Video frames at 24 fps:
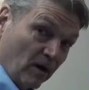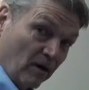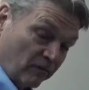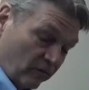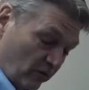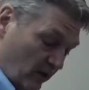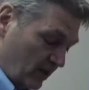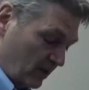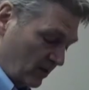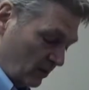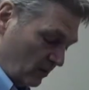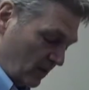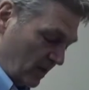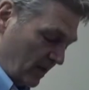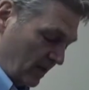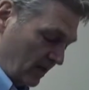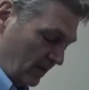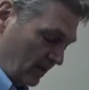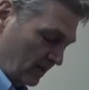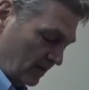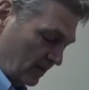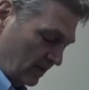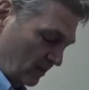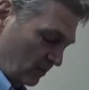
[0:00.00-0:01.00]
right away,
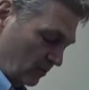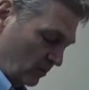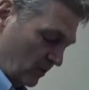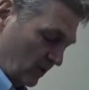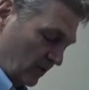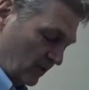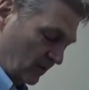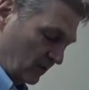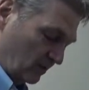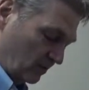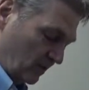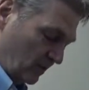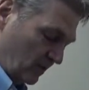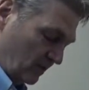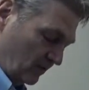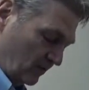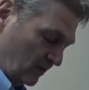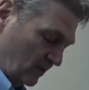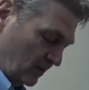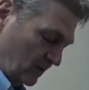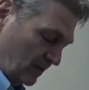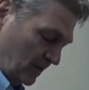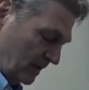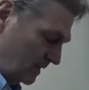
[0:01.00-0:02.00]
it works, but if you
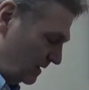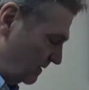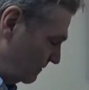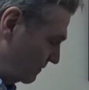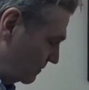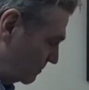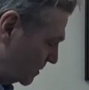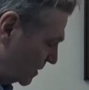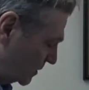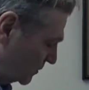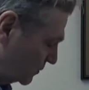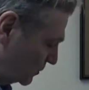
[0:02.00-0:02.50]
leave them on too